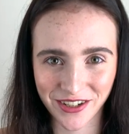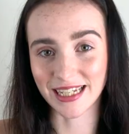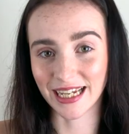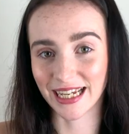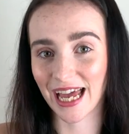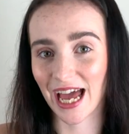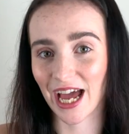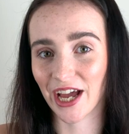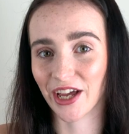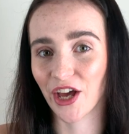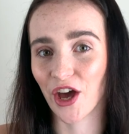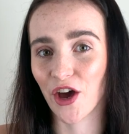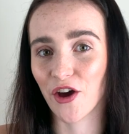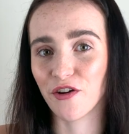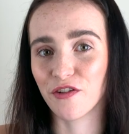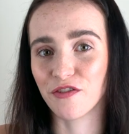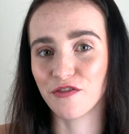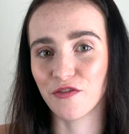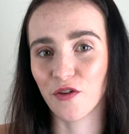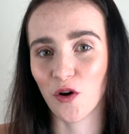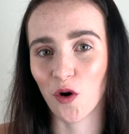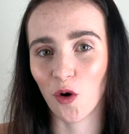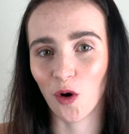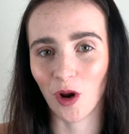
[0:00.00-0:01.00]
Takeko
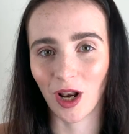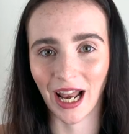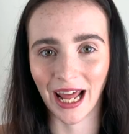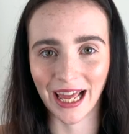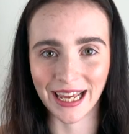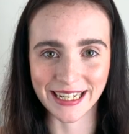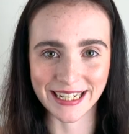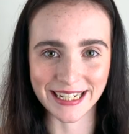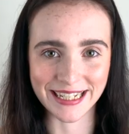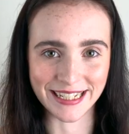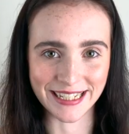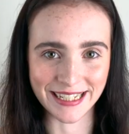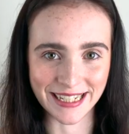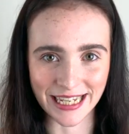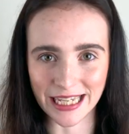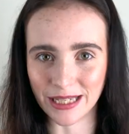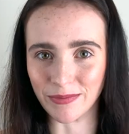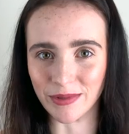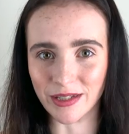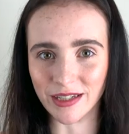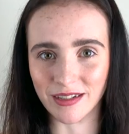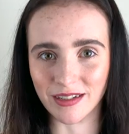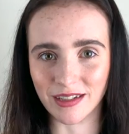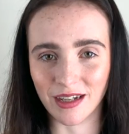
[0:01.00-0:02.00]
fought like a
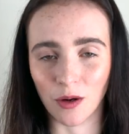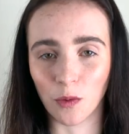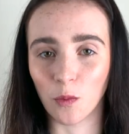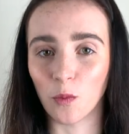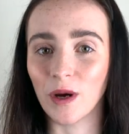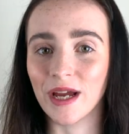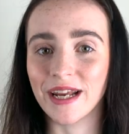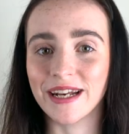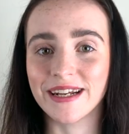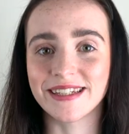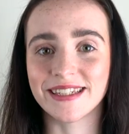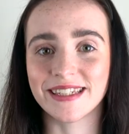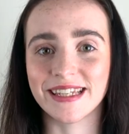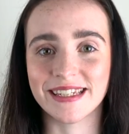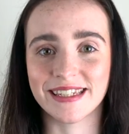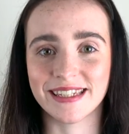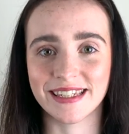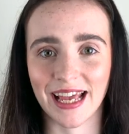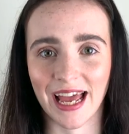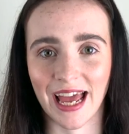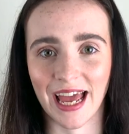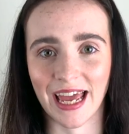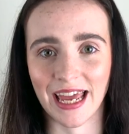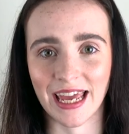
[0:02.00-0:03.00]
demon and witnesses
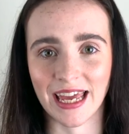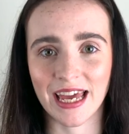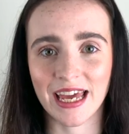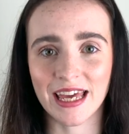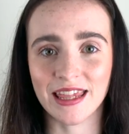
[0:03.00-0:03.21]
say